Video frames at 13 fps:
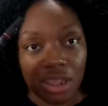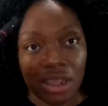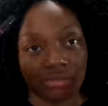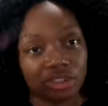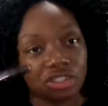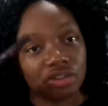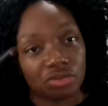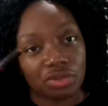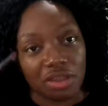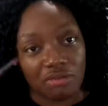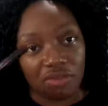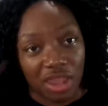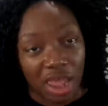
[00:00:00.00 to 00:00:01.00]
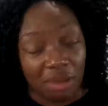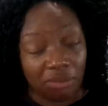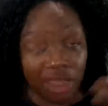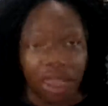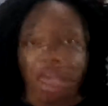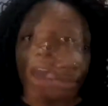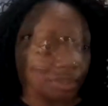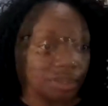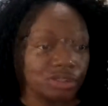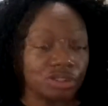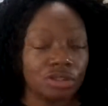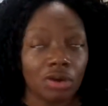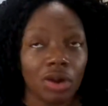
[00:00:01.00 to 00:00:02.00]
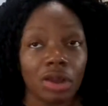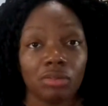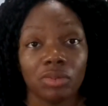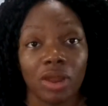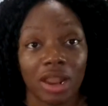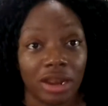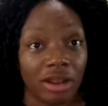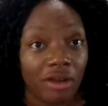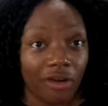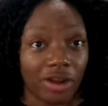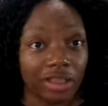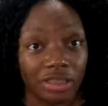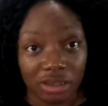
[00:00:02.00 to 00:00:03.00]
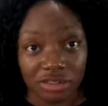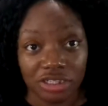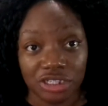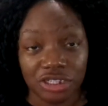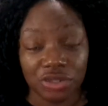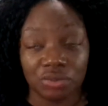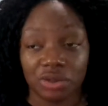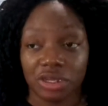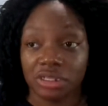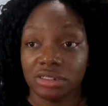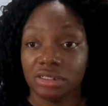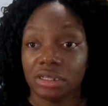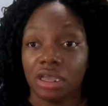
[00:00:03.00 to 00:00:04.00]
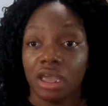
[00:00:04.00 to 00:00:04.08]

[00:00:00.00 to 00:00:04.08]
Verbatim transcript: just so thankful and happy. What I had already thought to do was,